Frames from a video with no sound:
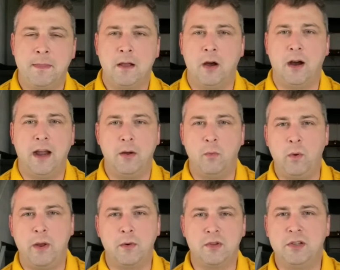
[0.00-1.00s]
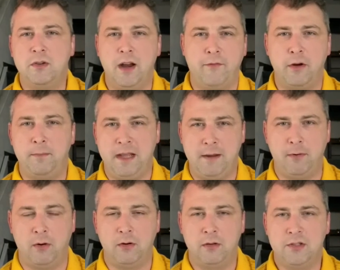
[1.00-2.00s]
All right, we were two different
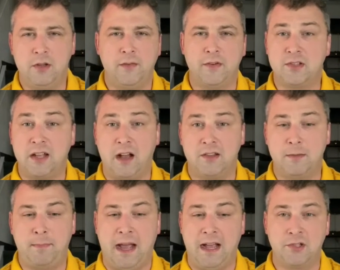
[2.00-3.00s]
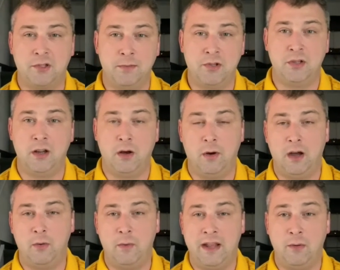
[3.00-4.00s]
people, two different styles of pastor. but you know
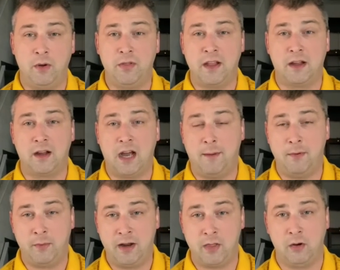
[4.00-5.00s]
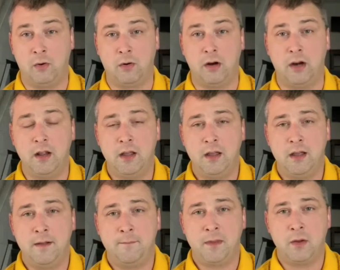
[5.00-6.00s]
what? We had one thing in common. We had the Lord.
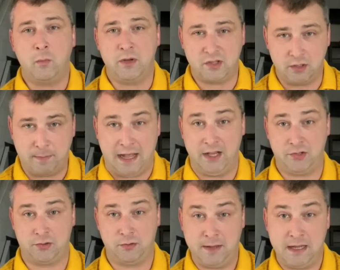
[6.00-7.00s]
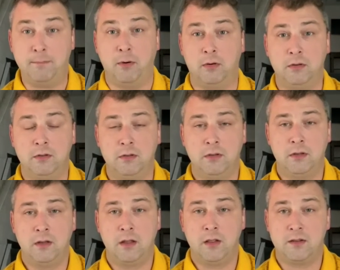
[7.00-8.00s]
We still pastored people.
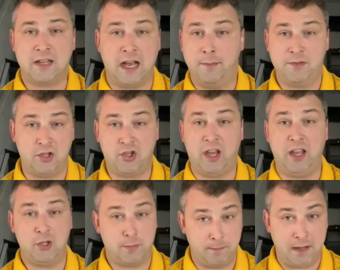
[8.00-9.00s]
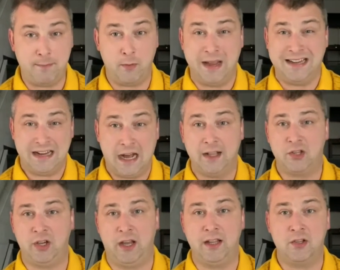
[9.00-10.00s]
Times had changed, but people had not
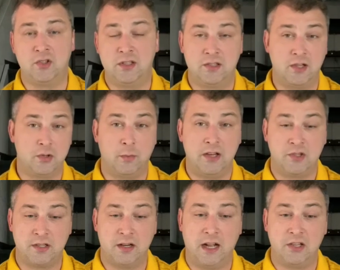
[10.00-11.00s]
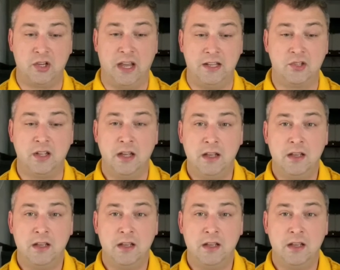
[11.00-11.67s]
changed. The situations had not changed.